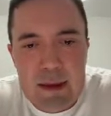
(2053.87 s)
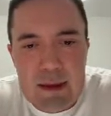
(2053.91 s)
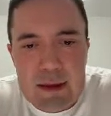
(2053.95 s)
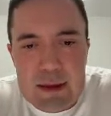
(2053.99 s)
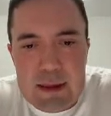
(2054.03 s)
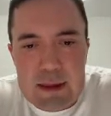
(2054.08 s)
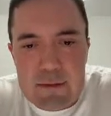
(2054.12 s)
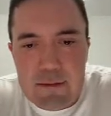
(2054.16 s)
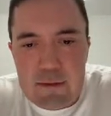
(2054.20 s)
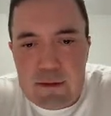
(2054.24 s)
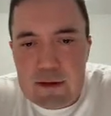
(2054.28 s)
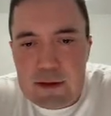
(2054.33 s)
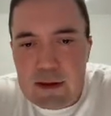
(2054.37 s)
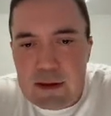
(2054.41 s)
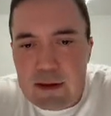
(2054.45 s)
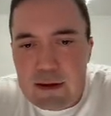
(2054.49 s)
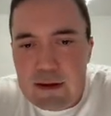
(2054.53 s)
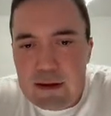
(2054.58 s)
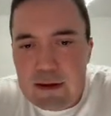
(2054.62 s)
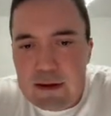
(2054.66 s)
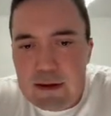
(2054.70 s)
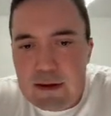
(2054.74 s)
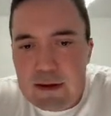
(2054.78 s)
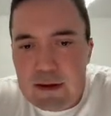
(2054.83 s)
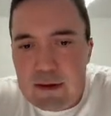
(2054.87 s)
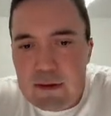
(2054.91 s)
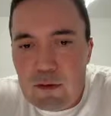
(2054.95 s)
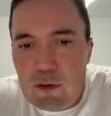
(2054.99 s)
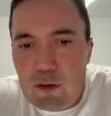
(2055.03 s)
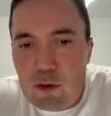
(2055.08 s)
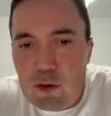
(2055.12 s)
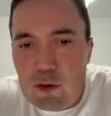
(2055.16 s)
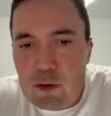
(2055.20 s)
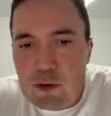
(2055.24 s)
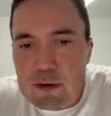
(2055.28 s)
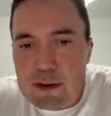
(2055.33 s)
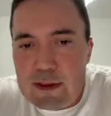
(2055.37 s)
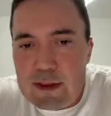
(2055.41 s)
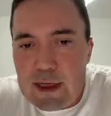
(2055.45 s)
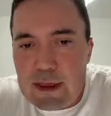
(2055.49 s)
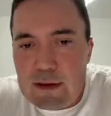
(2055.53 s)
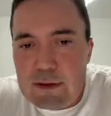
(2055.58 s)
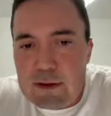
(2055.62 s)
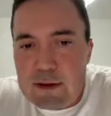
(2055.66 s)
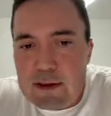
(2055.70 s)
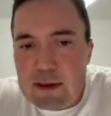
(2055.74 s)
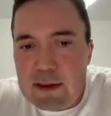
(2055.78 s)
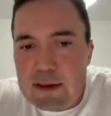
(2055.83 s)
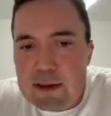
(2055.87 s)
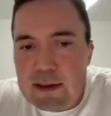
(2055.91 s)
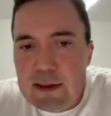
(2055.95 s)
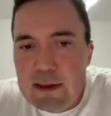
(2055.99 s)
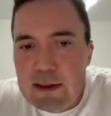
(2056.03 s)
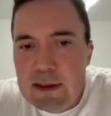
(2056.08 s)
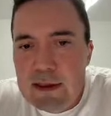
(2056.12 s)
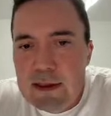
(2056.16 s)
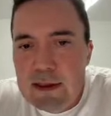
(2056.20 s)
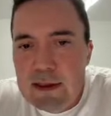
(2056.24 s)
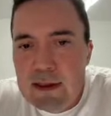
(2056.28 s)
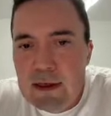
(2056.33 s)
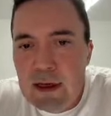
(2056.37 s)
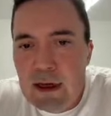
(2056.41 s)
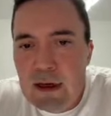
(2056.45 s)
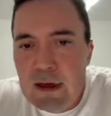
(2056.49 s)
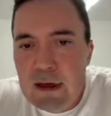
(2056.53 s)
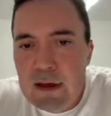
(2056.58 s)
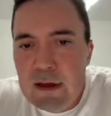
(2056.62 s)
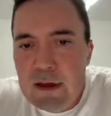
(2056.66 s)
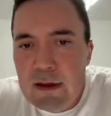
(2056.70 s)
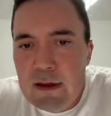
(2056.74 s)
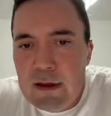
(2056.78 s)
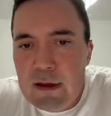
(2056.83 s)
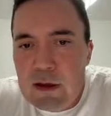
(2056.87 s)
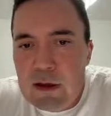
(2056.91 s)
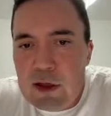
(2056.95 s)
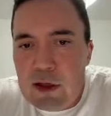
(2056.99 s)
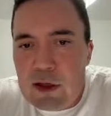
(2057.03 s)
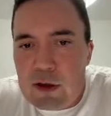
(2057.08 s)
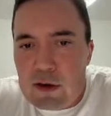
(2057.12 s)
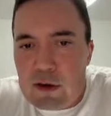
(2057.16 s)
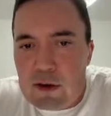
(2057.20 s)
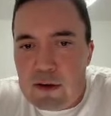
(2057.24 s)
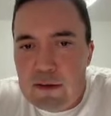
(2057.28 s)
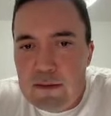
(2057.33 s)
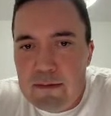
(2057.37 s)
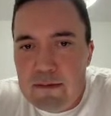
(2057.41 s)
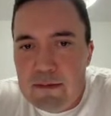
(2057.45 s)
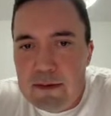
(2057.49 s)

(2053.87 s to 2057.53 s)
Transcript: different order statuses here.